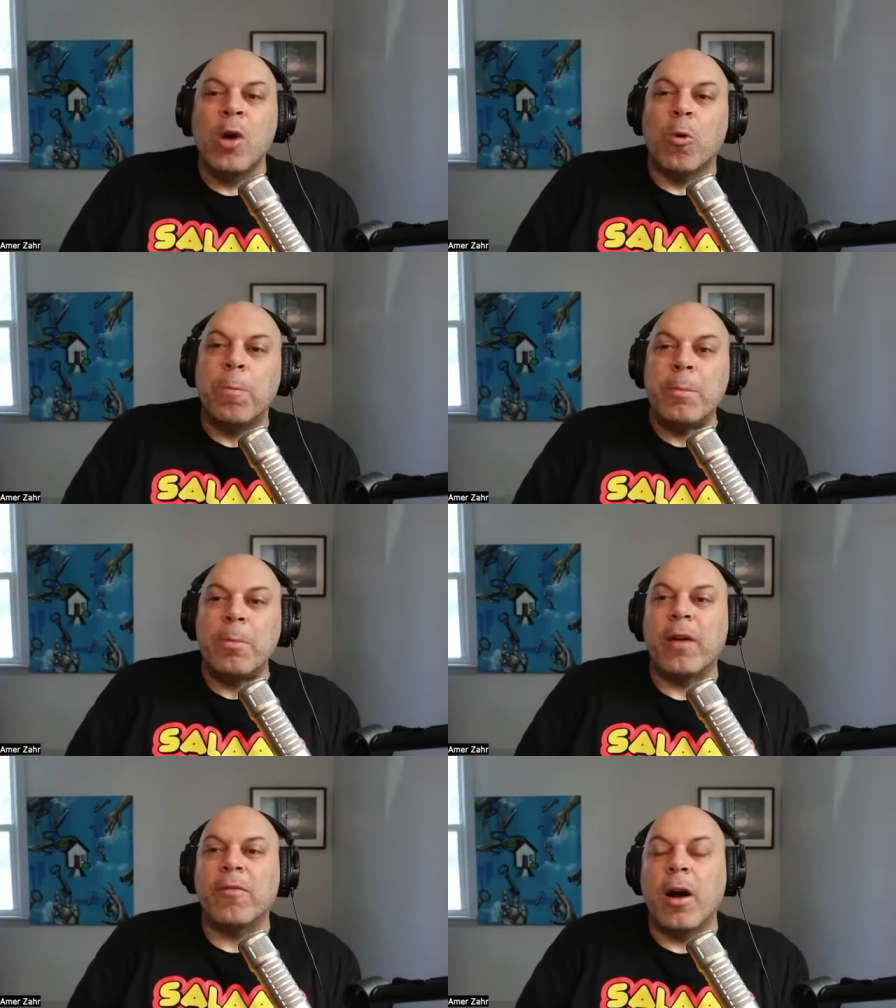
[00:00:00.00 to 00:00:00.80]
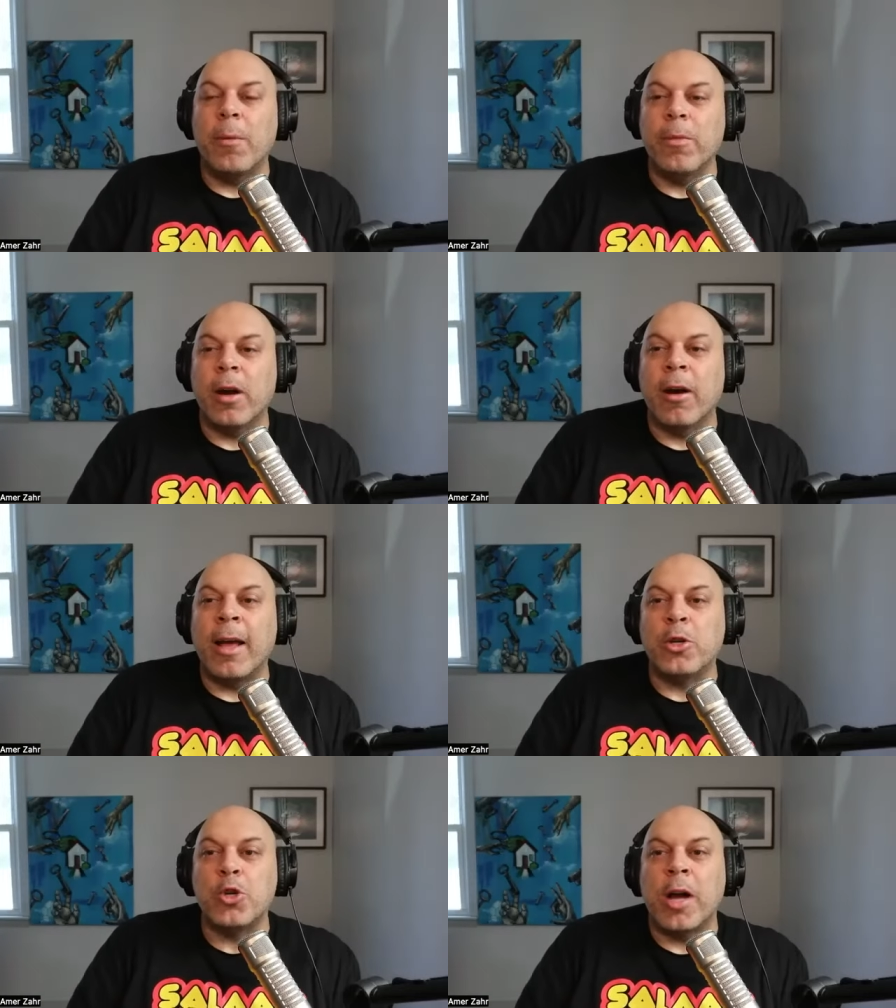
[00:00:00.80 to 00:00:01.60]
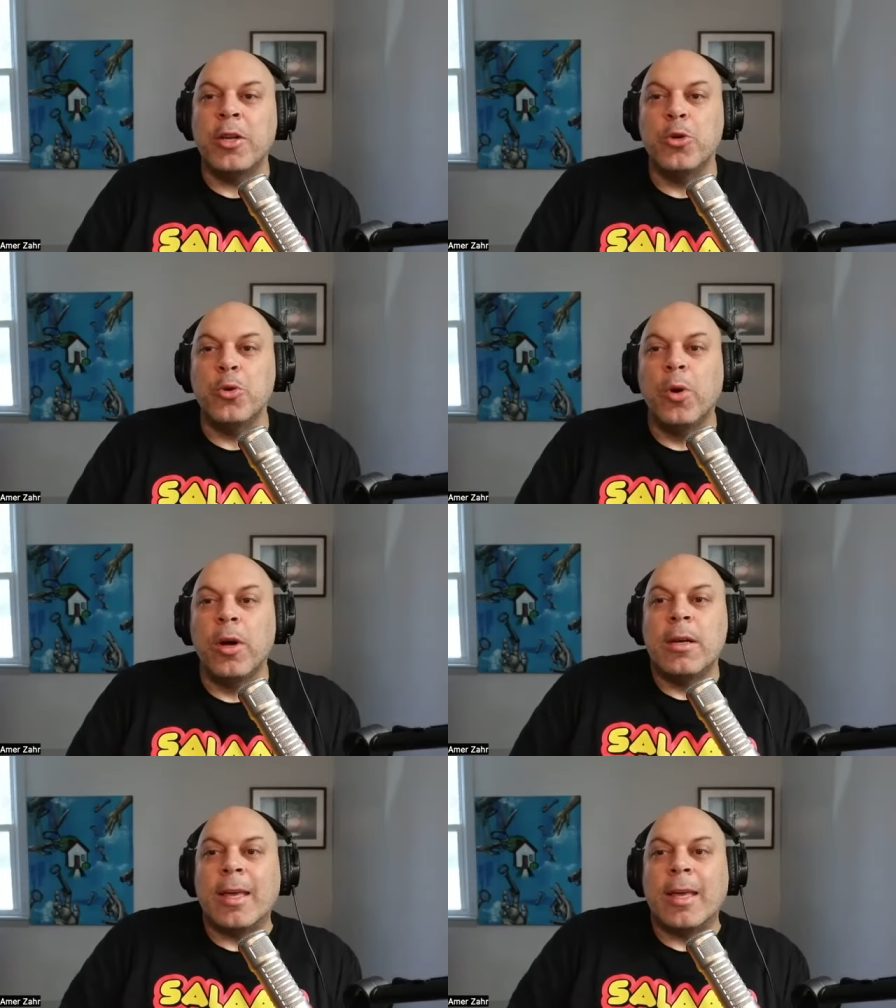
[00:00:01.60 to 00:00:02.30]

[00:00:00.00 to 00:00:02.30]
where people have come there and tried to